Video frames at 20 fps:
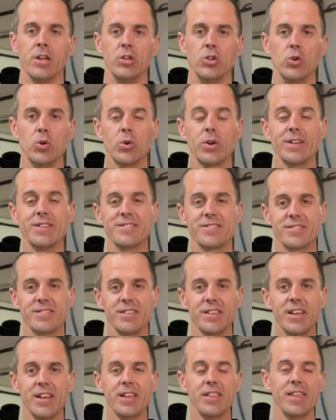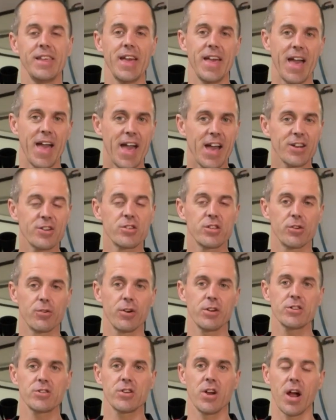You can see the edge of the
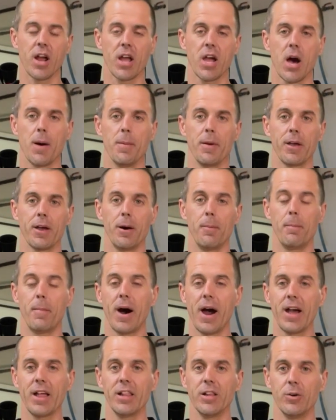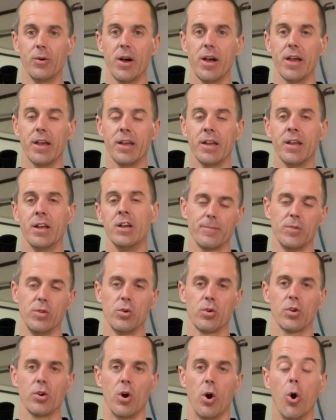racetrack coming a mile away.
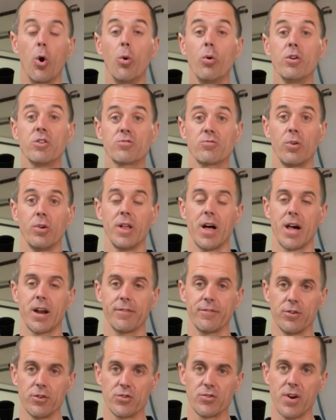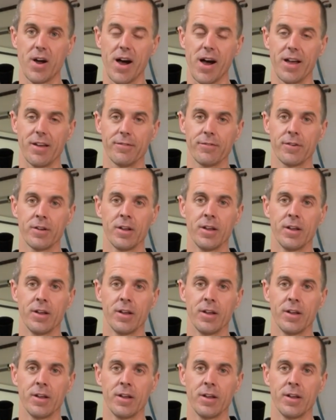You can always roll out of your drive